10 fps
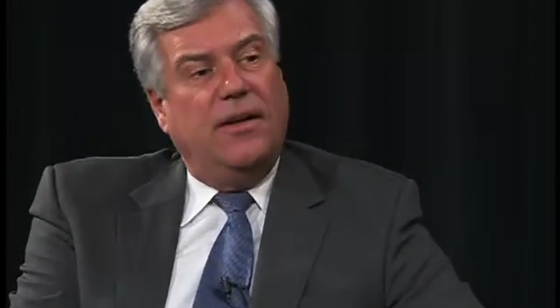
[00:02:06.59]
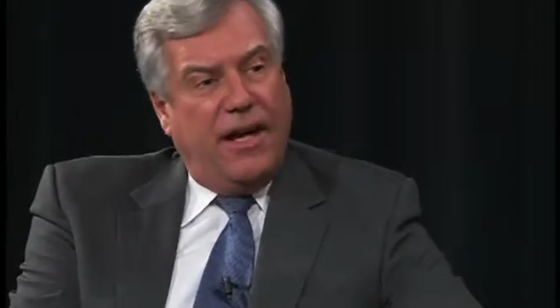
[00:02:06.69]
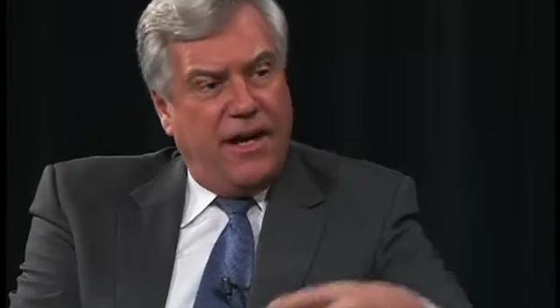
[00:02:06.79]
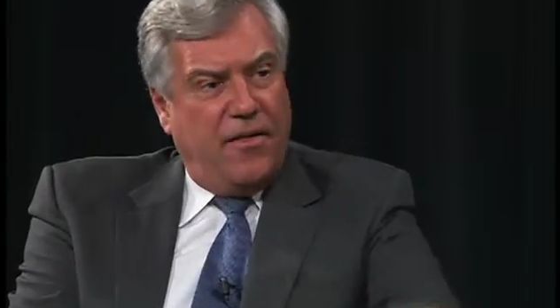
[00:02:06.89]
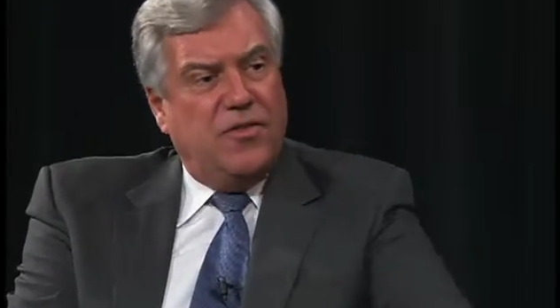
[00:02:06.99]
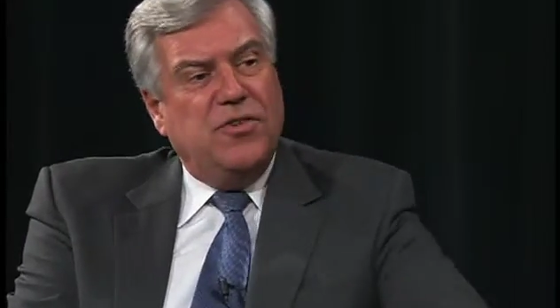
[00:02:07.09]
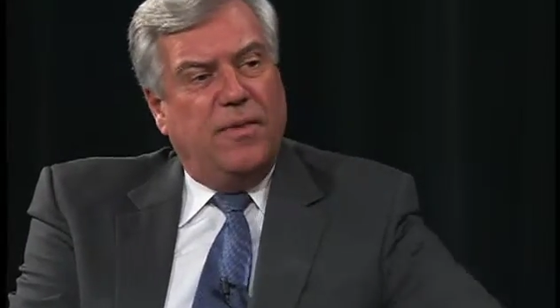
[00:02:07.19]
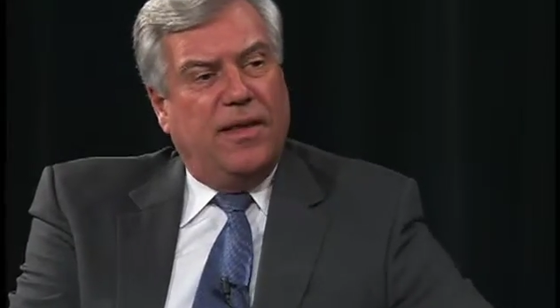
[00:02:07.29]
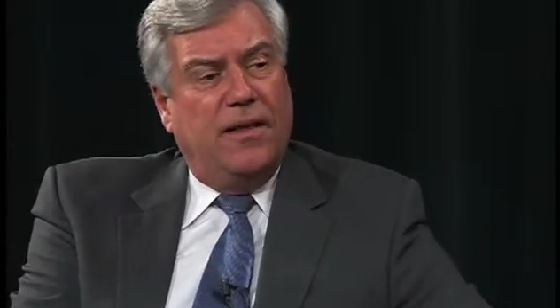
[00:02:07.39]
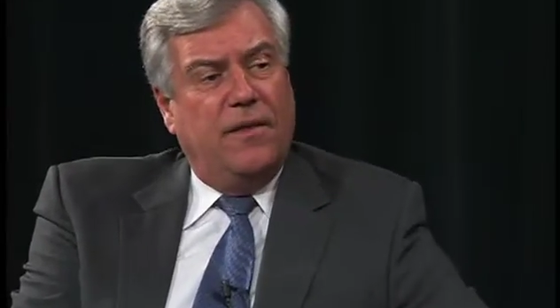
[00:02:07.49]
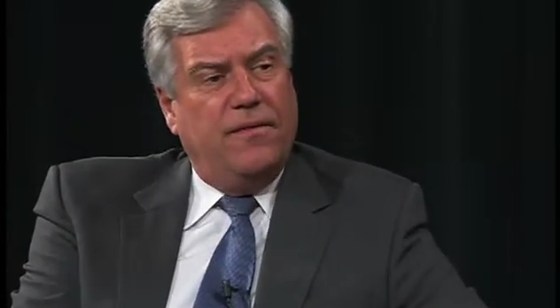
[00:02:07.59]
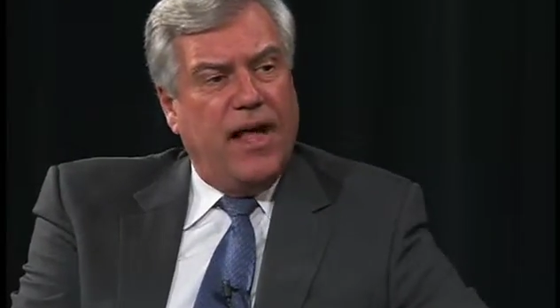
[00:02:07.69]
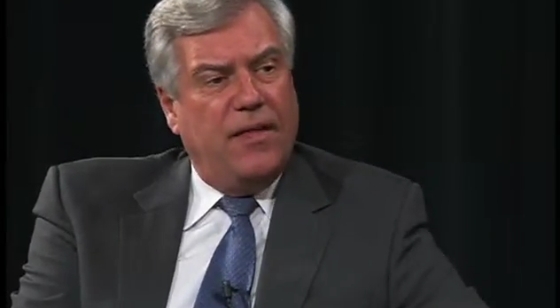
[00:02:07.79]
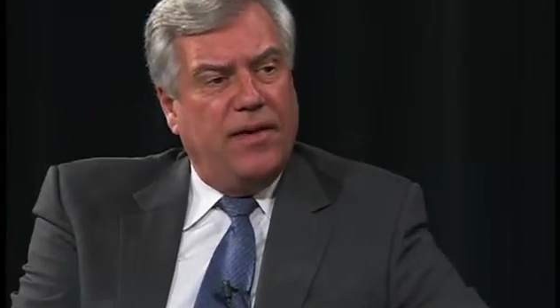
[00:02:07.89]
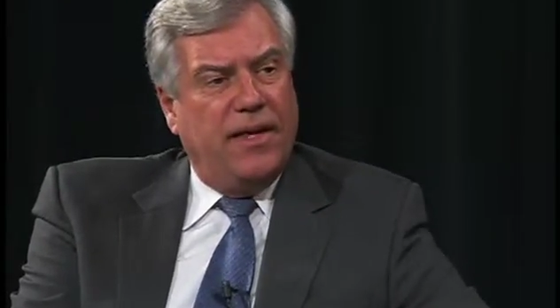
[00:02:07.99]
and another $2 million in the
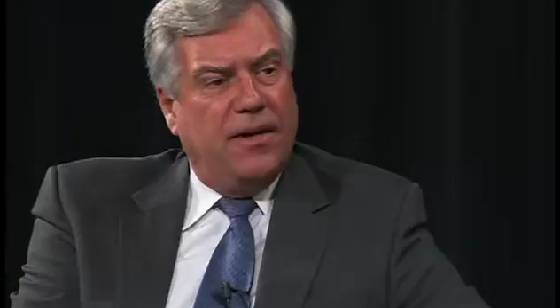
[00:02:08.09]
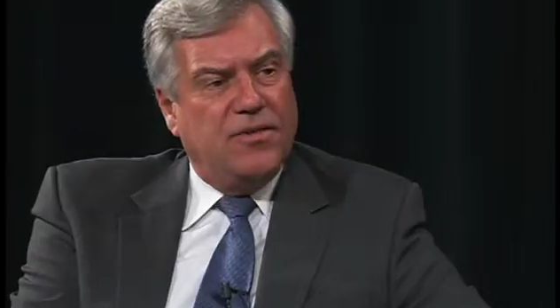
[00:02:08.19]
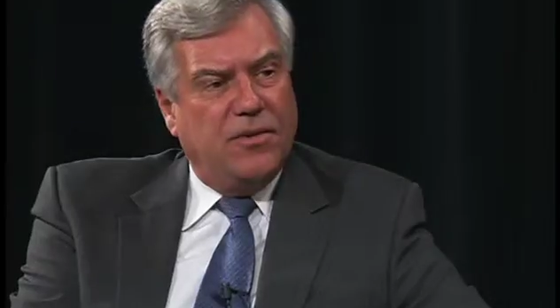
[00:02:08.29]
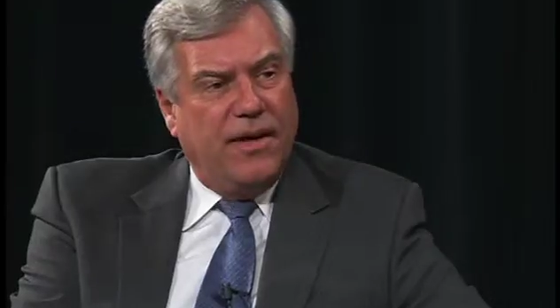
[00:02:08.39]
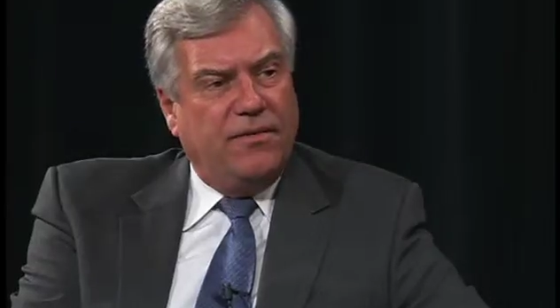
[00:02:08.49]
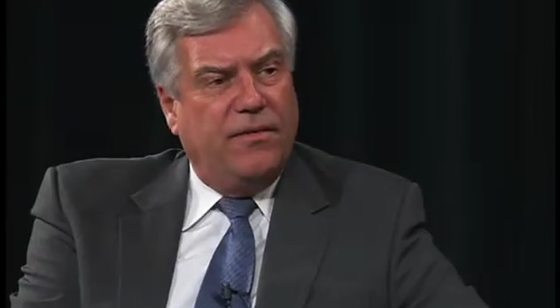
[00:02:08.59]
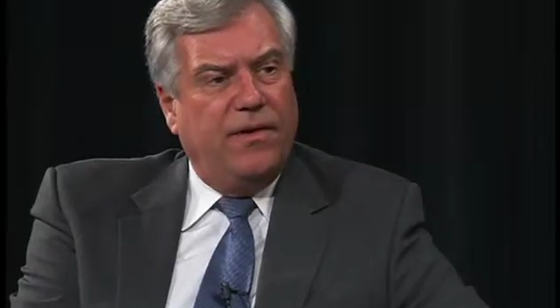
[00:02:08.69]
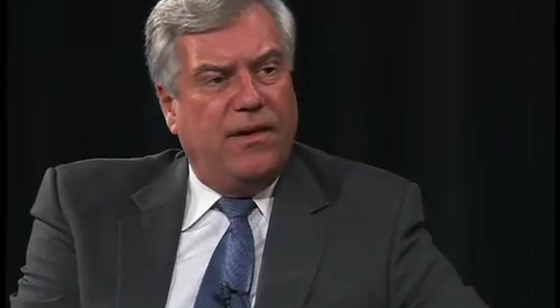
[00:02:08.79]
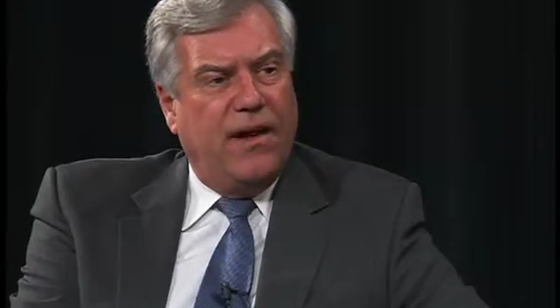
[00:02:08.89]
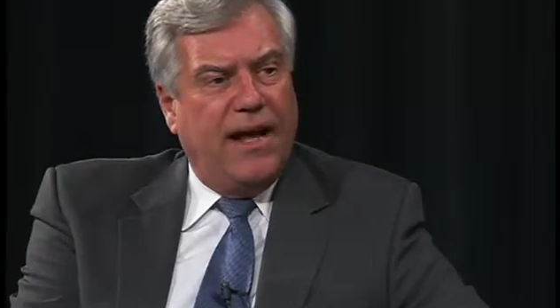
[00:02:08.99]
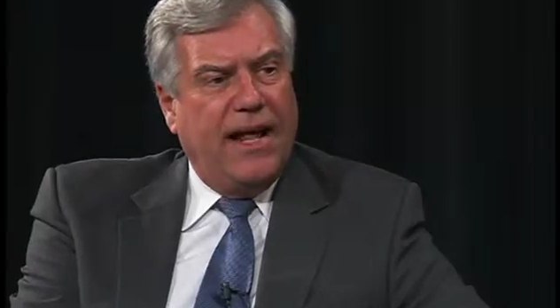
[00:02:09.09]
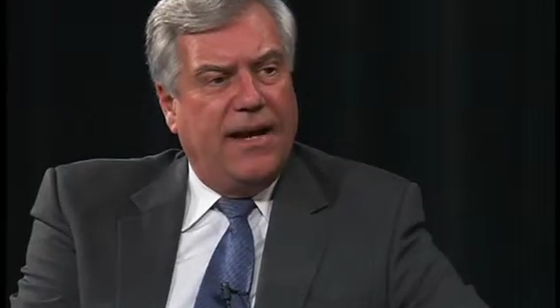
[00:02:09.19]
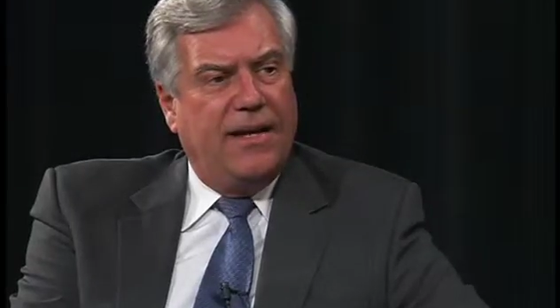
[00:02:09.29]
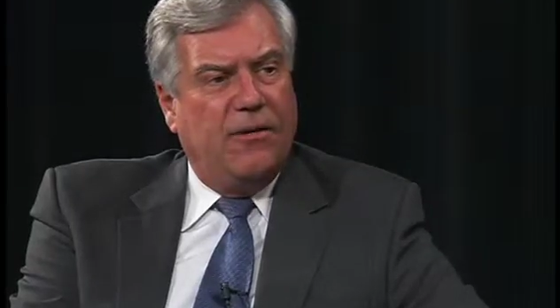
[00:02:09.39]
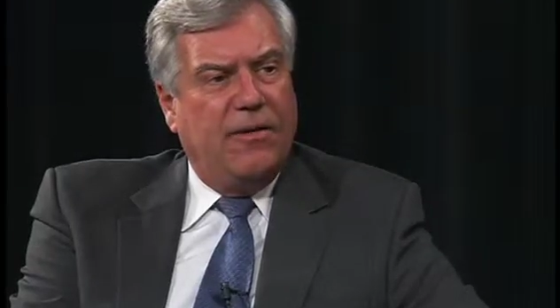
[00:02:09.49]
following year, so we'll have to figure out how
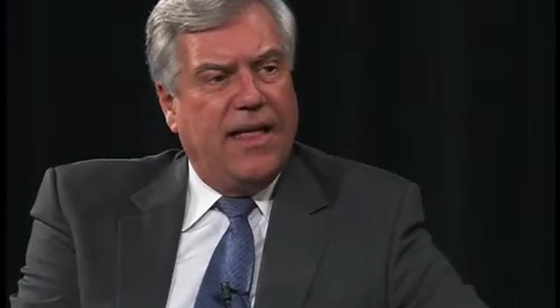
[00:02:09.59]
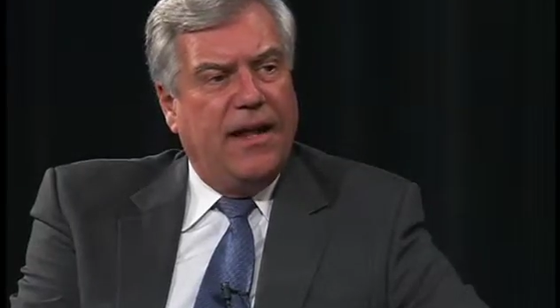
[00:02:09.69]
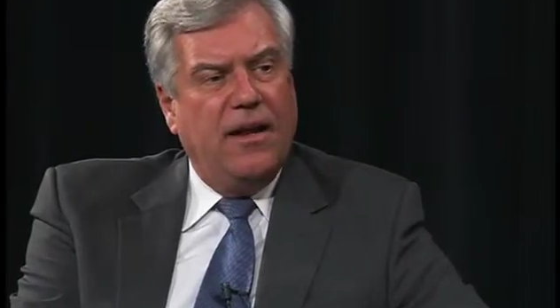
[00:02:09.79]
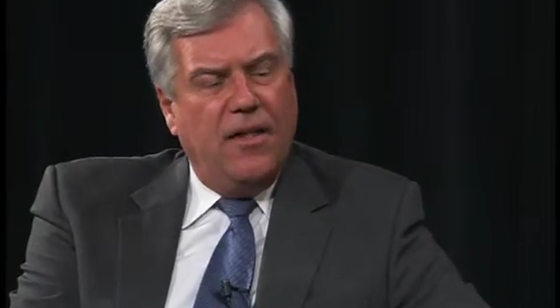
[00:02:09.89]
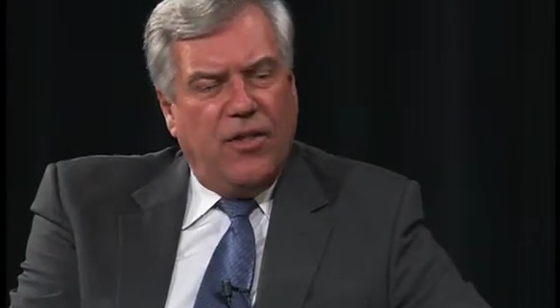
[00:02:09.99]
to deal with that.